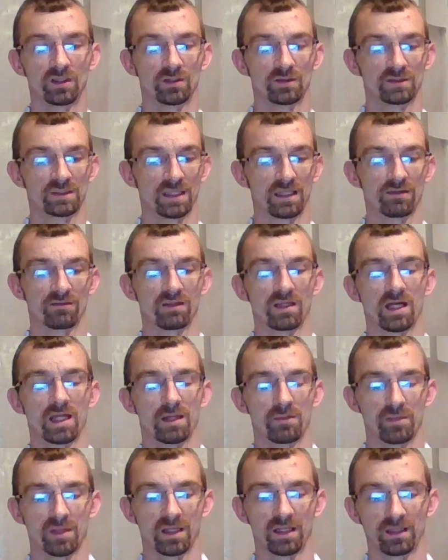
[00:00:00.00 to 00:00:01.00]
save a lot
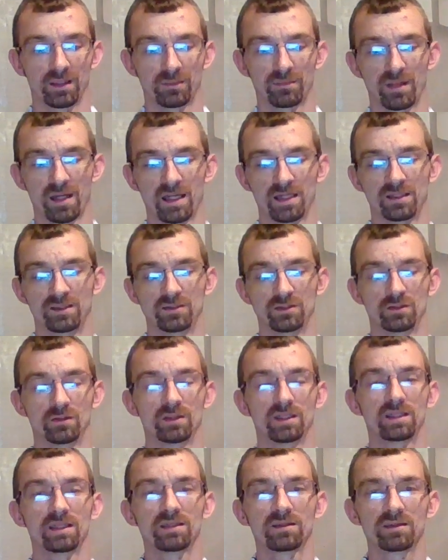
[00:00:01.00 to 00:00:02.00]
of money by
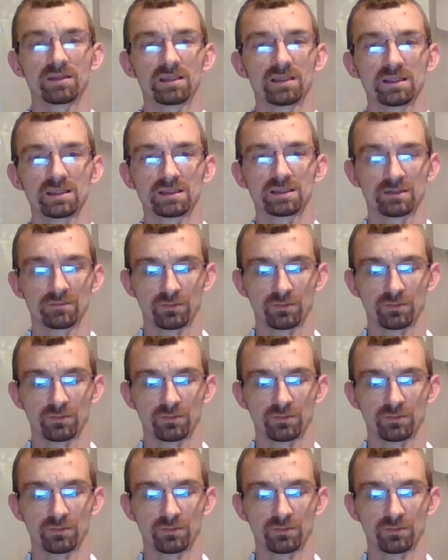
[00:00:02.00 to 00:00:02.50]
doing this